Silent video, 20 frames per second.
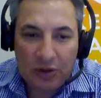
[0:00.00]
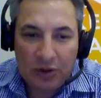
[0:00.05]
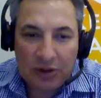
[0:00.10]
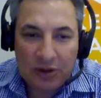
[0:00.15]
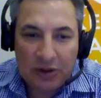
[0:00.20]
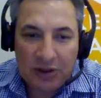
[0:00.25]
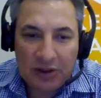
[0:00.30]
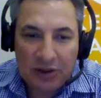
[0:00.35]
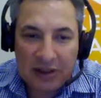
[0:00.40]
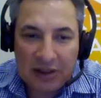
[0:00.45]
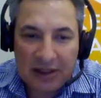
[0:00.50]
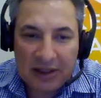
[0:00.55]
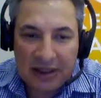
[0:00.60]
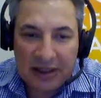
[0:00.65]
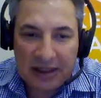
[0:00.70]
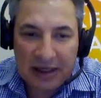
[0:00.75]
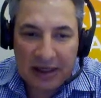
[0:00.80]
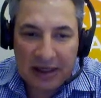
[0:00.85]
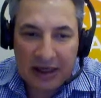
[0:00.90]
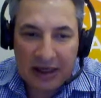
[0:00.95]
they
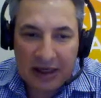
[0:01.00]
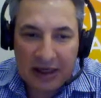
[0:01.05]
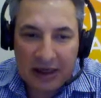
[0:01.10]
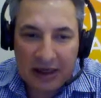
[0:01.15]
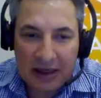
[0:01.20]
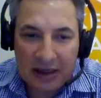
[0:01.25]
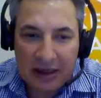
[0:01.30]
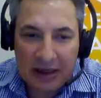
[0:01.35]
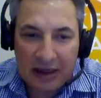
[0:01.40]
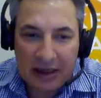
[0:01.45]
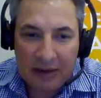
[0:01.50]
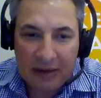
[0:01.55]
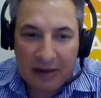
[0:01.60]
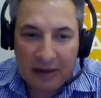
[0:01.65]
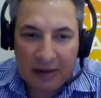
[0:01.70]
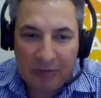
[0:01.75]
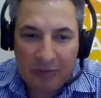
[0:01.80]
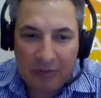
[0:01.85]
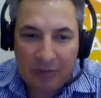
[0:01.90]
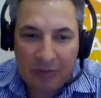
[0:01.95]
wanted to set
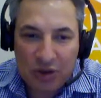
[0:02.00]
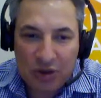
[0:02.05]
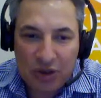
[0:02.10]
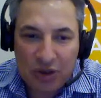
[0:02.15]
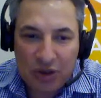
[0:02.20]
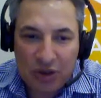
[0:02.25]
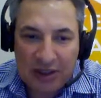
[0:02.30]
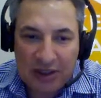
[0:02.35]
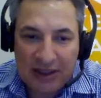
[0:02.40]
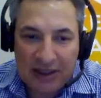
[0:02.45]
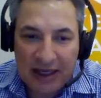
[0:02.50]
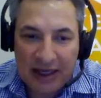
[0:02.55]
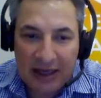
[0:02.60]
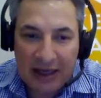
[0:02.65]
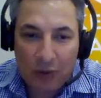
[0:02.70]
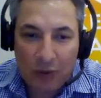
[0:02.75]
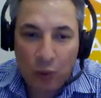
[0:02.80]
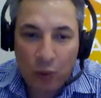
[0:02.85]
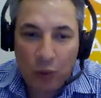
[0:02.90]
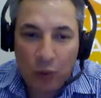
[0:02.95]
a permission
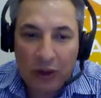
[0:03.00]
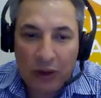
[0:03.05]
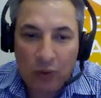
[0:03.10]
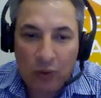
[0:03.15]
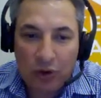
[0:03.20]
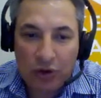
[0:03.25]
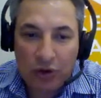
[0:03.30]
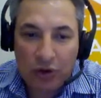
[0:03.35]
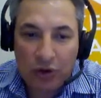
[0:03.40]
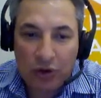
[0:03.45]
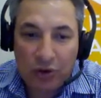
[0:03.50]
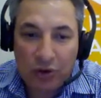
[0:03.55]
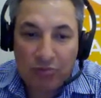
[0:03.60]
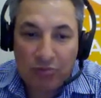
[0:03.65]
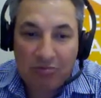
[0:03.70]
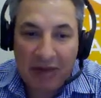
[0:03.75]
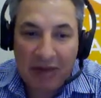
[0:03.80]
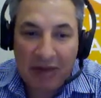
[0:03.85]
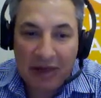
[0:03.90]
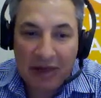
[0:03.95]
to say, we
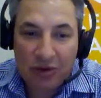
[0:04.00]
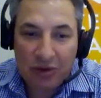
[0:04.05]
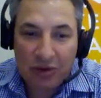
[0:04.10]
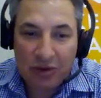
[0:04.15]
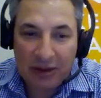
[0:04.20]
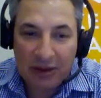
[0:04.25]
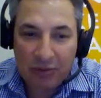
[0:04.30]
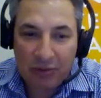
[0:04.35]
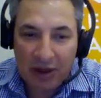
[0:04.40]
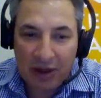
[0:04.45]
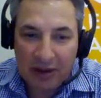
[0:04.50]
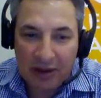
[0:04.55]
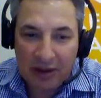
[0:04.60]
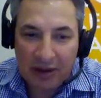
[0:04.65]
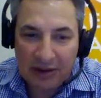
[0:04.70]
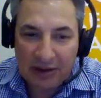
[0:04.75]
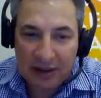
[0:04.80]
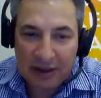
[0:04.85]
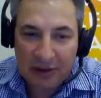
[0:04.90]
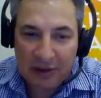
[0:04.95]
want to manually
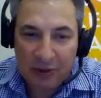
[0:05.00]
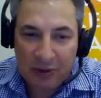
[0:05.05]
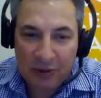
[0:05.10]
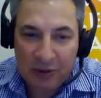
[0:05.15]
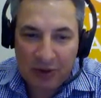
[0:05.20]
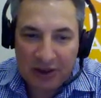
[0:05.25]
run this.